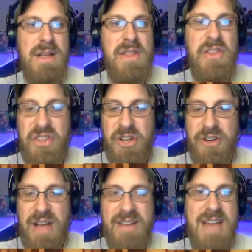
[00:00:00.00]
This is your
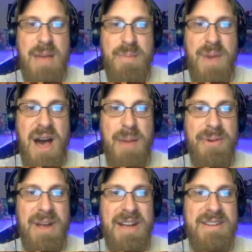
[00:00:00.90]
next step up,
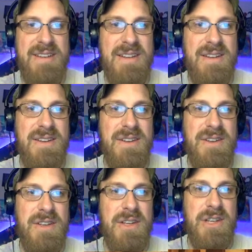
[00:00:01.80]
right?
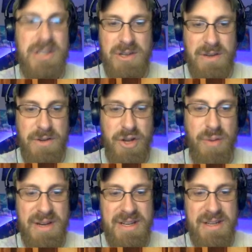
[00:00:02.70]

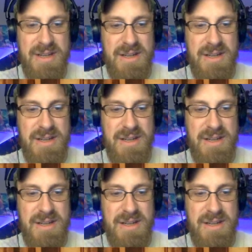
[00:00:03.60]
Nobody.